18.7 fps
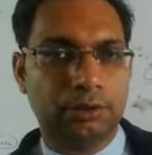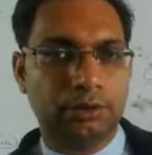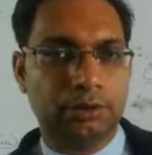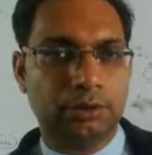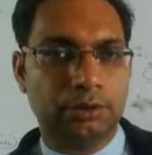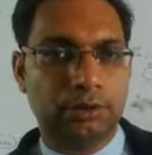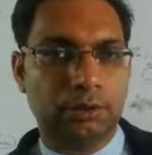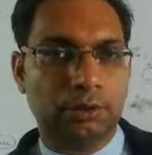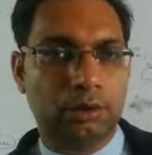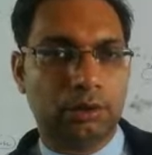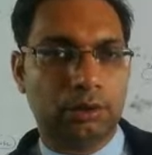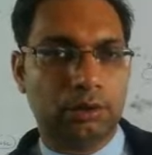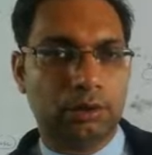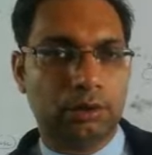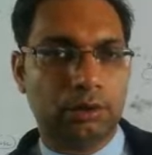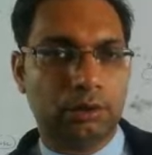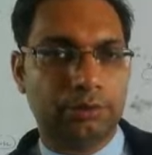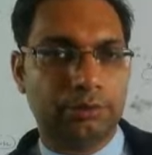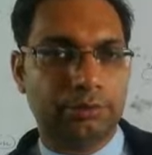Log
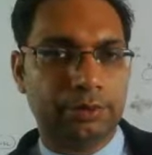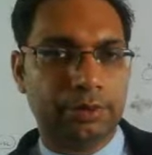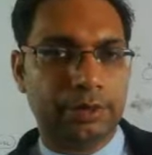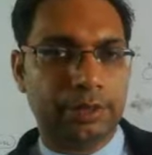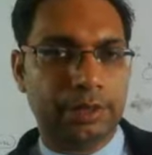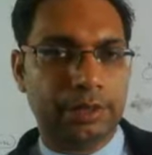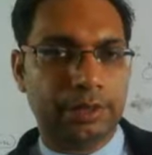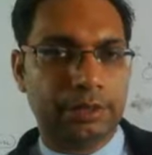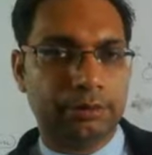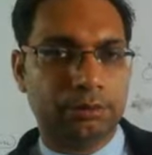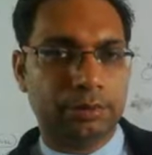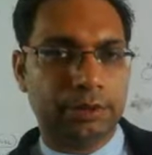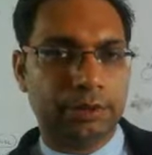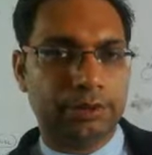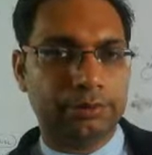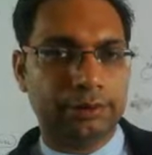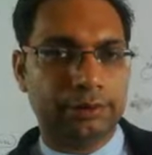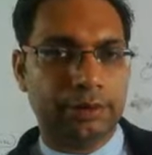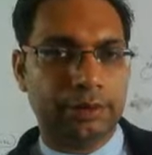of any
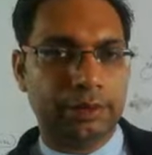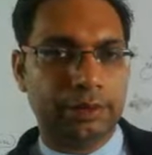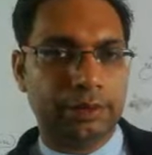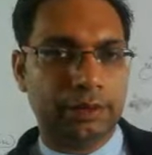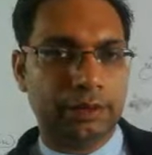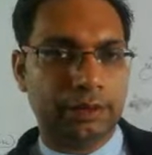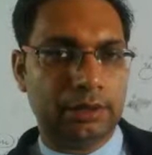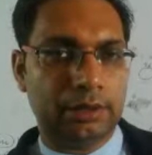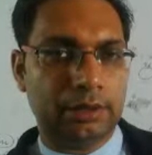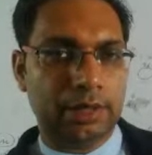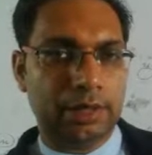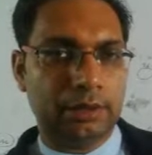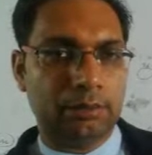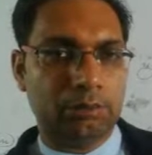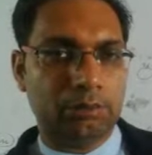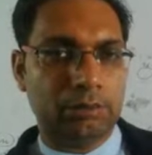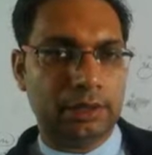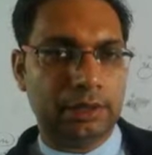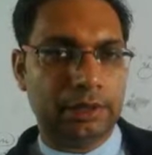base a
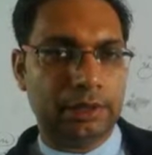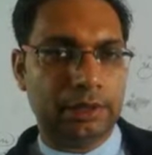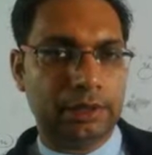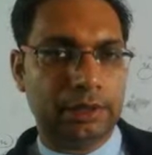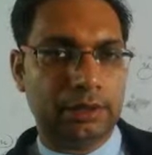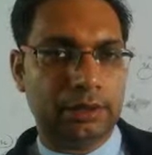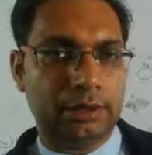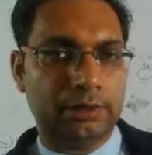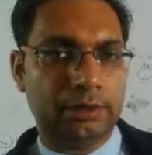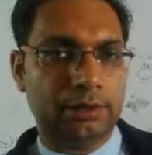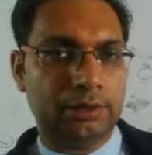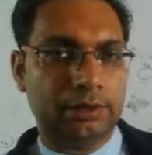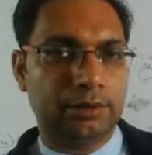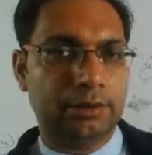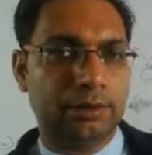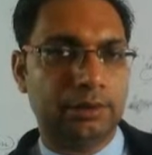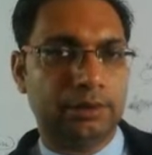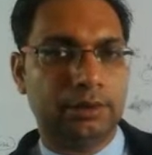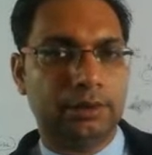m by n
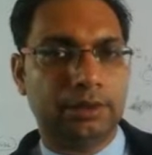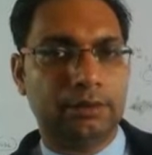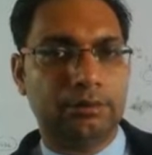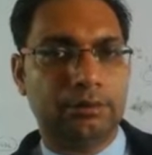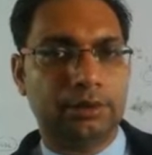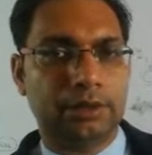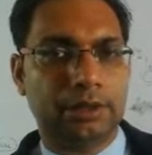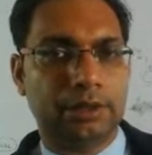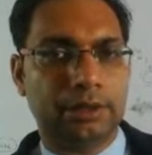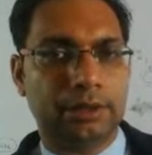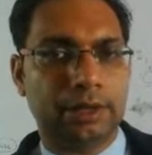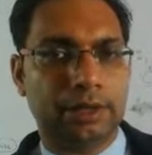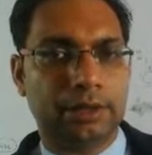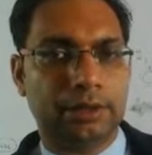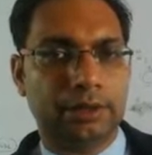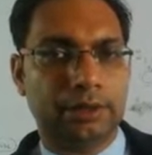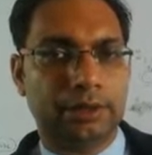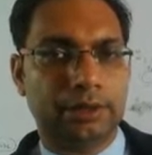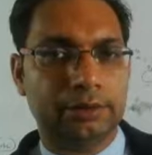we can
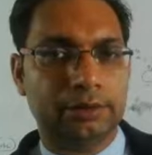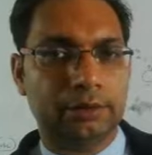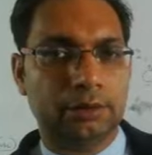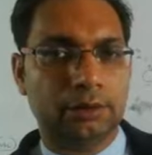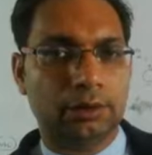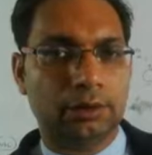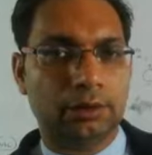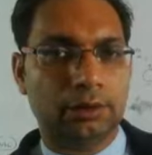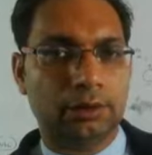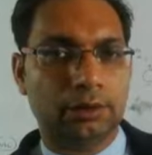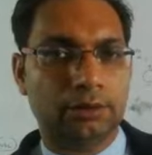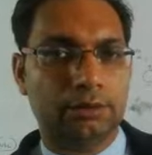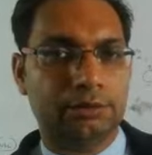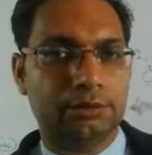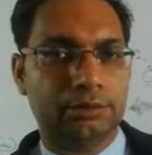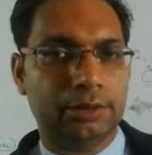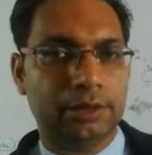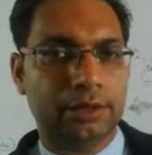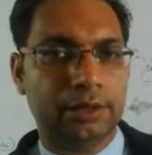write as log of
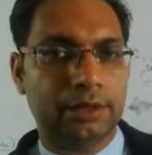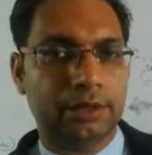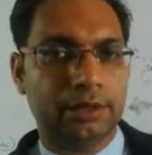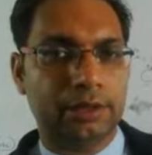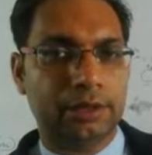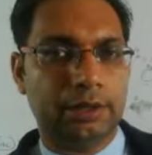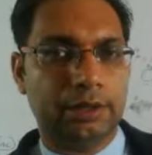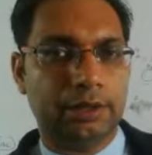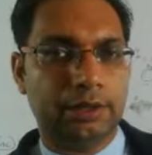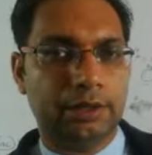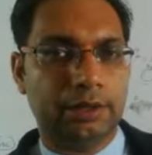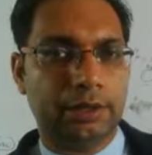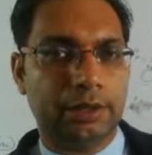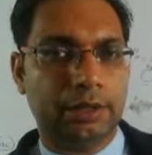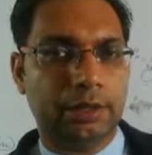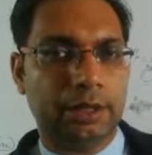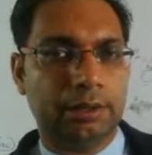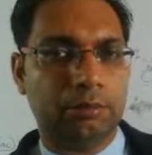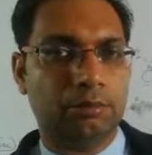a
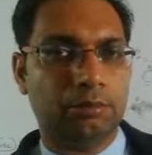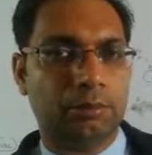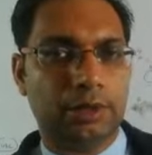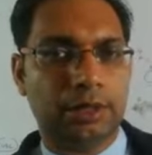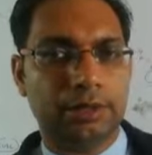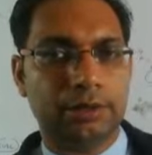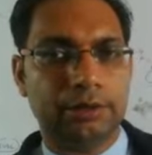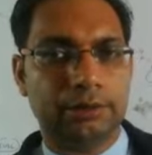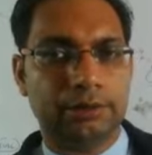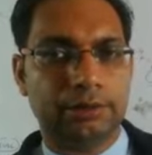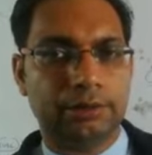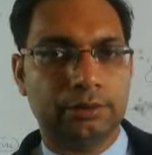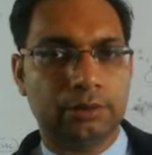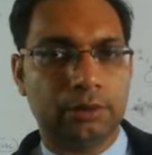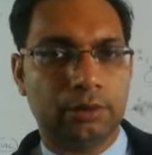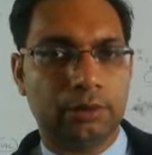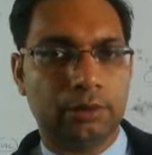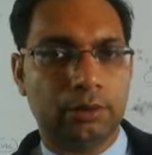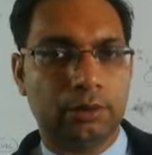m minus
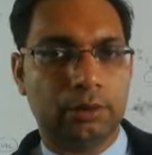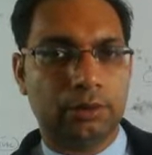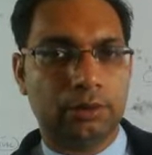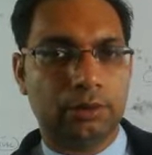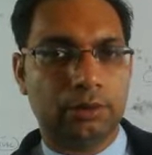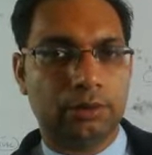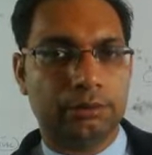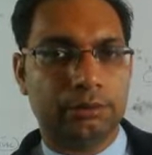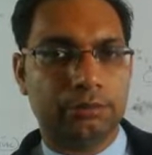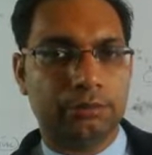log of